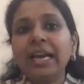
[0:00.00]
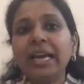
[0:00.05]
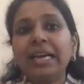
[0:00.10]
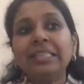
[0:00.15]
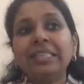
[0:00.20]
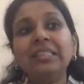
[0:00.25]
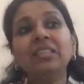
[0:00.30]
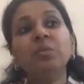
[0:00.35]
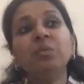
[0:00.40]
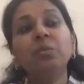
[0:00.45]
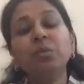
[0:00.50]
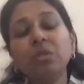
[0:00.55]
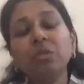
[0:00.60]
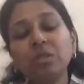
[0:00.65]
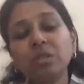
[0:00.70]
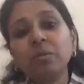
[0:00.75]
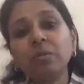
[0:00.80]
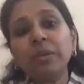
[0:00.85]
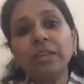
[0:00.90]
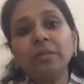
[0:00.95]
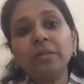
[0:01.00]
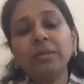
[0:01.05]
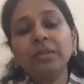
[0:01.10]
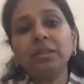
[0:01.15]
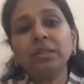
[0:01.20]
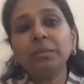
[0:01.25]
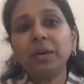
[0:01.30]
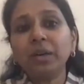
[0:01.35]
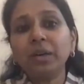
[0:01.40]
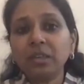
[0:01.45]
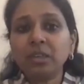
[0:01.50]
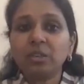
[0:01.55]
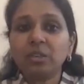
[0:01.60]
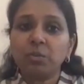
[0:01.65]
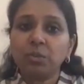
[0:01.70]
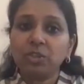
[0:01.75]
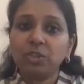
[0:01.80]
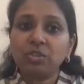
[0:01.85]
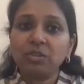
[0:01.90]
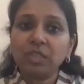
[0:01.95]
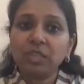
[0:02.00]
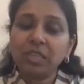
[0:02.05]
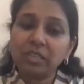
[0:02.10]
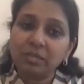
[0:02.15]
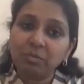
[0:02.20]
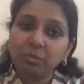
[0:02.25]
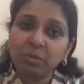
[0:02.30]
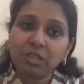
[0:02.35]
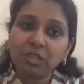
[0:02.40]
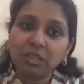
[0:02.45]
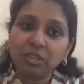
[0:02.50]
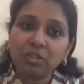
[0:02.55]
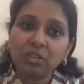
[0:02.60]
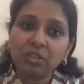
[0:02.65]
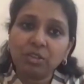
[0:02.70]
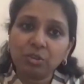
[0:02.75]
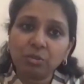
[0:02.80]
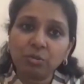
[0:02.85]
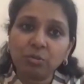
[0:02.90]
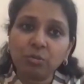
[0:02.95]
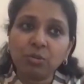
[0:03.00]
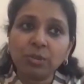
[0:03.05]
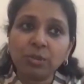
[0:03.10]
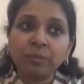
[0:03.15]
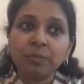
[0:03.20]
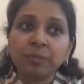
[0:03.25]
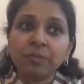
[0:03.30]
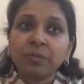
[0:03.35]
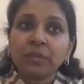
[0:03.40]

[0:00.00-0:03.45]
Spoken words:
and then there are books available in the market which deals with such issues,